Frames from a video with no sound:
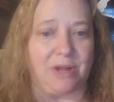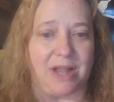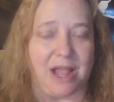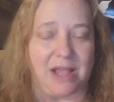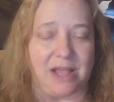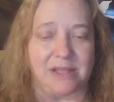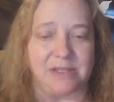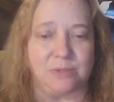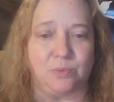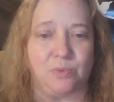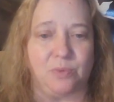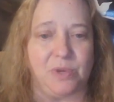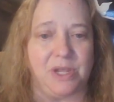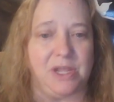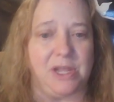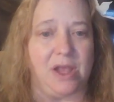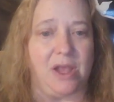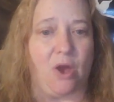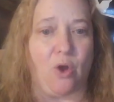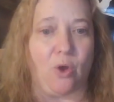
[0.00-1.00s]
And as
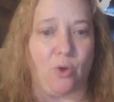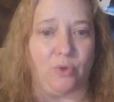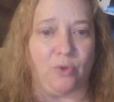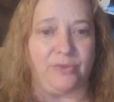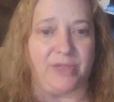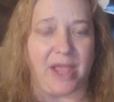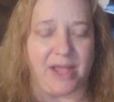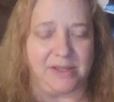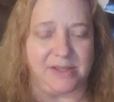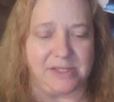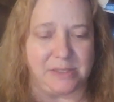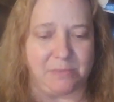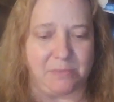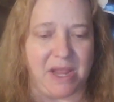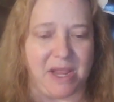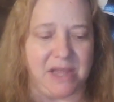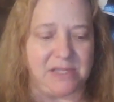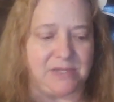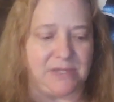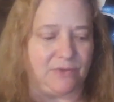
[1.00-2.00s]
we hold that
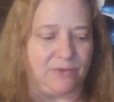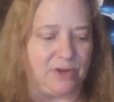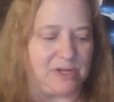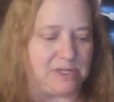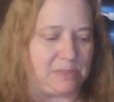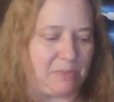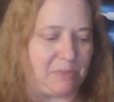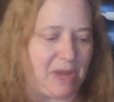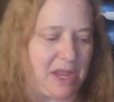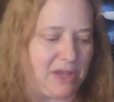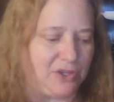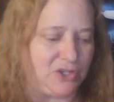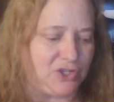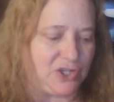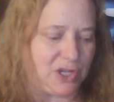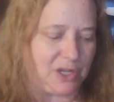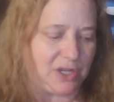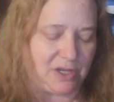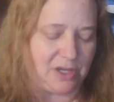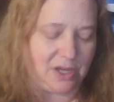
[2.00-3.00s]
space for
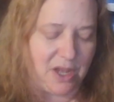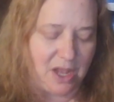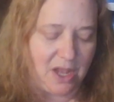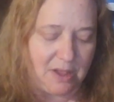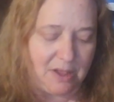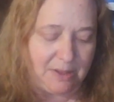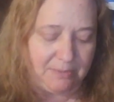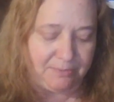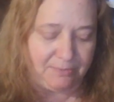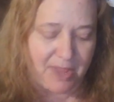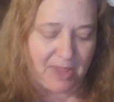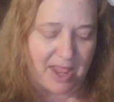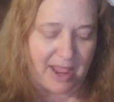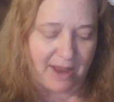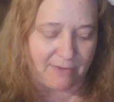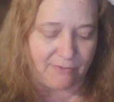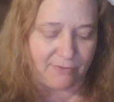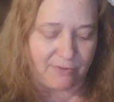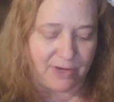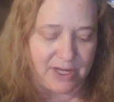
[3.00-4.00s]
expansion,
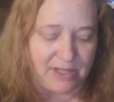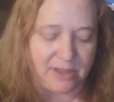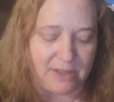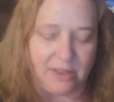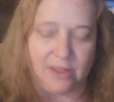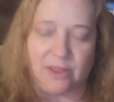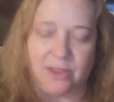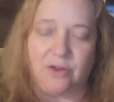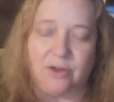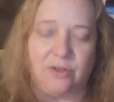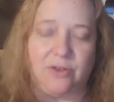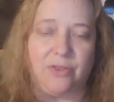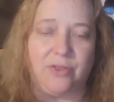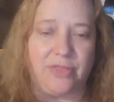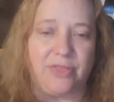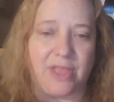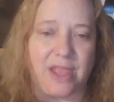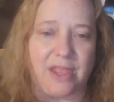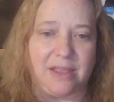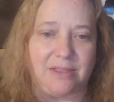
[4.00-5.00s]
every little
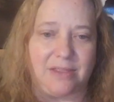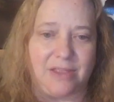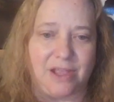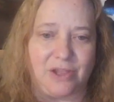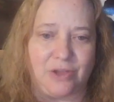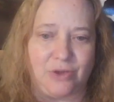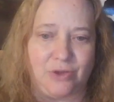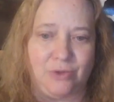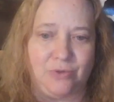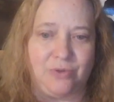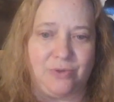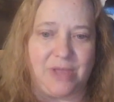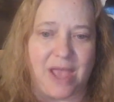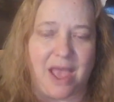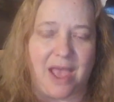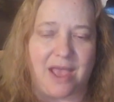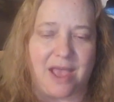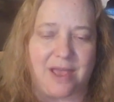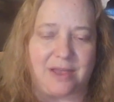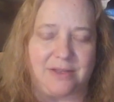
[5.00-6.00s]
thing that you
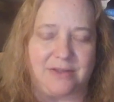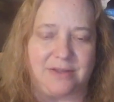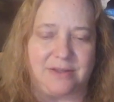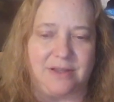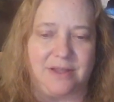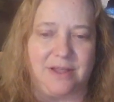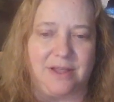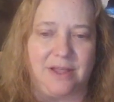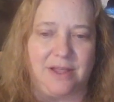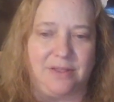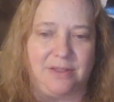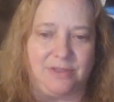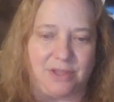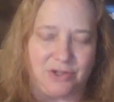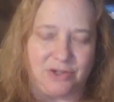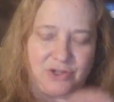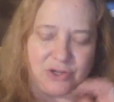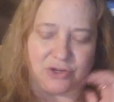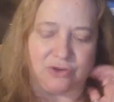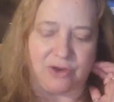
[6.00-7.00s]
get
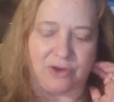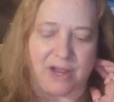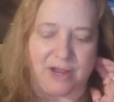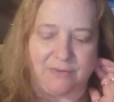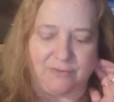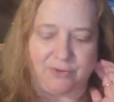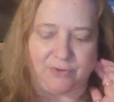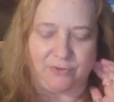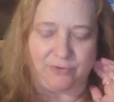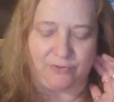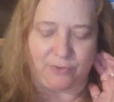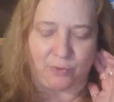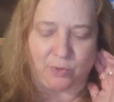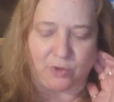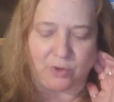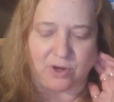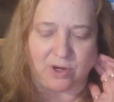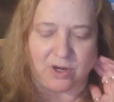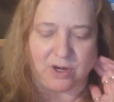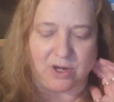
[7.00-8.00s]
that you're grateful
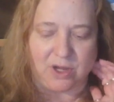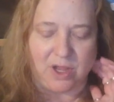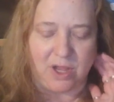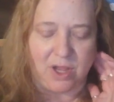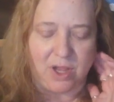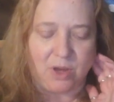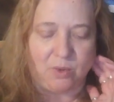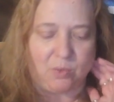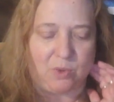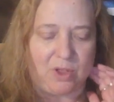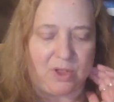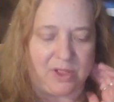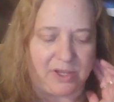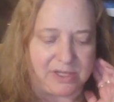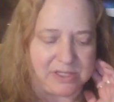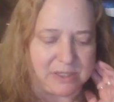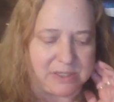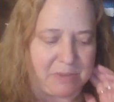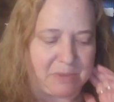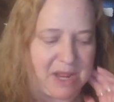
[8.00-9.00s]
for will
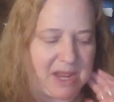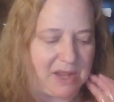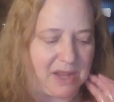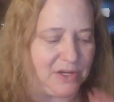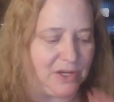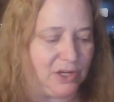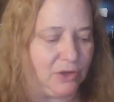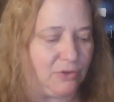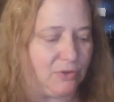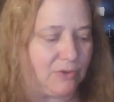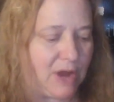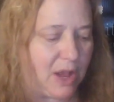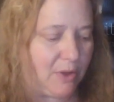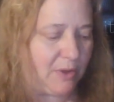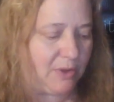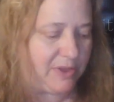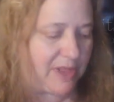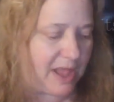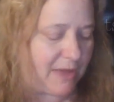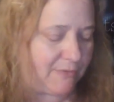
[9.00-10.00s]
expand and
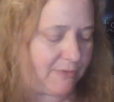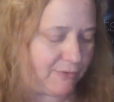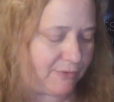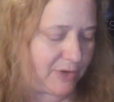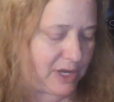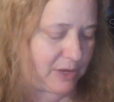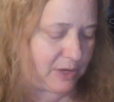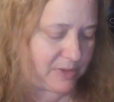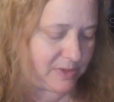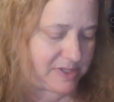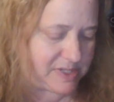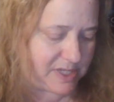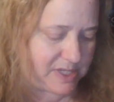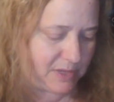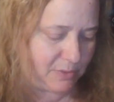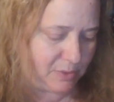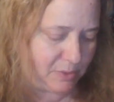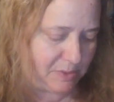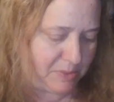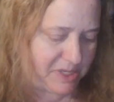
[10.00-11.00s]
grow. And that
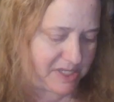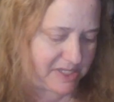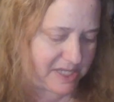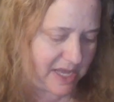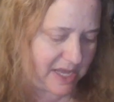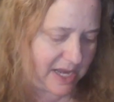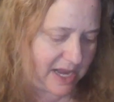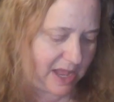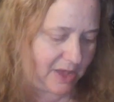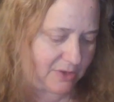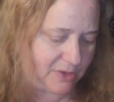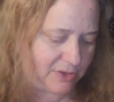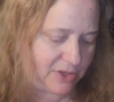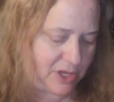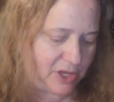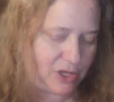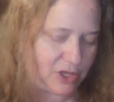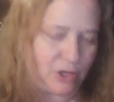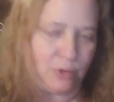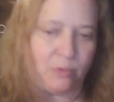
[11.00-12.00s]
frequency will be sent out
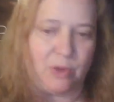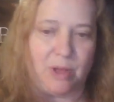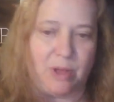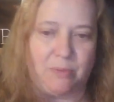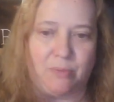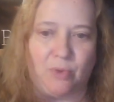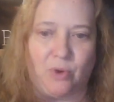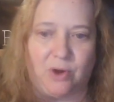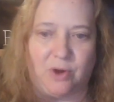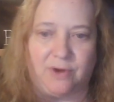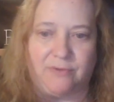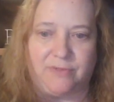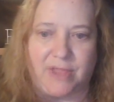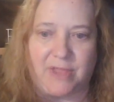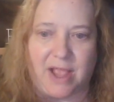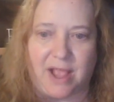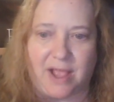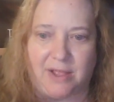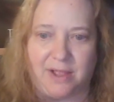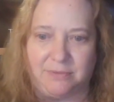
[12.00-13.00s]
that you want more of
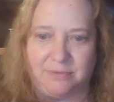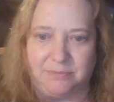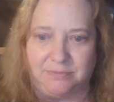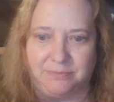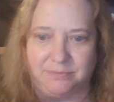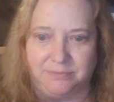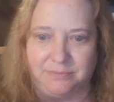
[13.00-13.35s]
that.